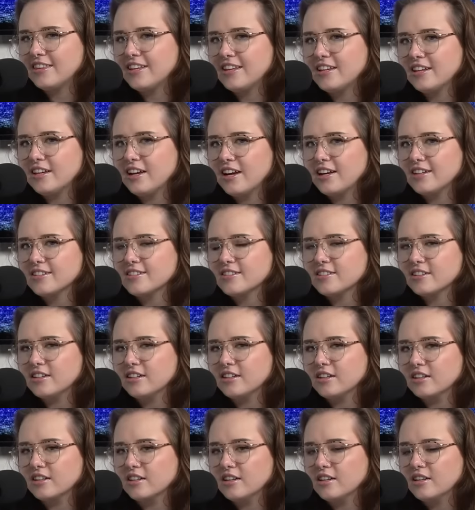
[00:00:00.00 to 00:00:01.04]
think as
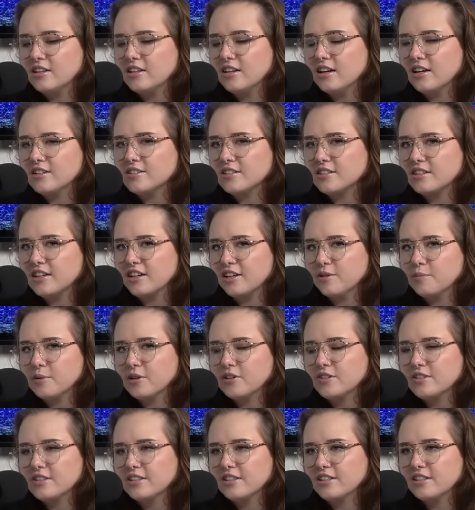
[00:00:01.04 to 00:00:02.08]
a gay
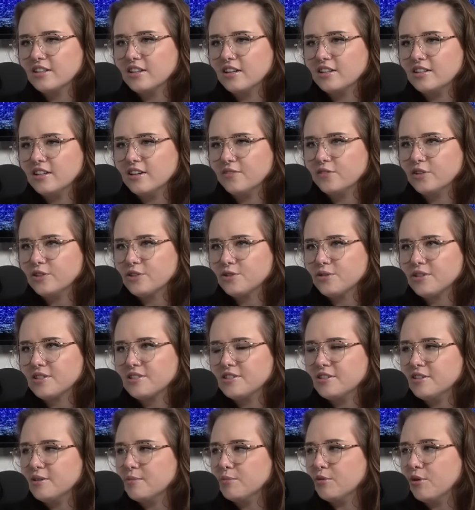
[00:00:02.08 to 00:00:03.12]
person, never do I
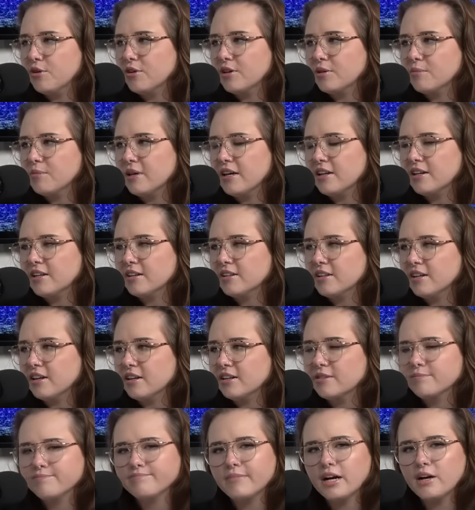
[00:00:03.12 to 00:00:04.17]
see a broken man and
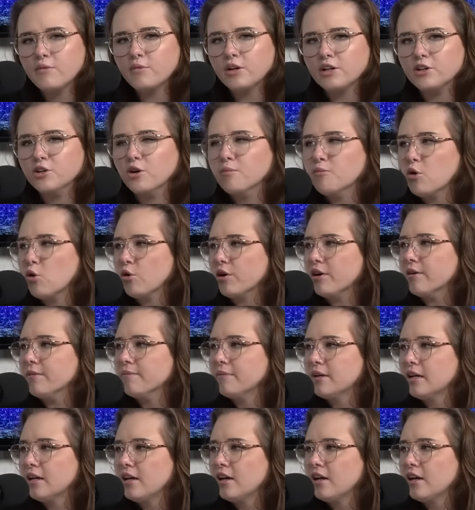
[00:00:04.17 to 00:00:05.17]
think, I want to know more.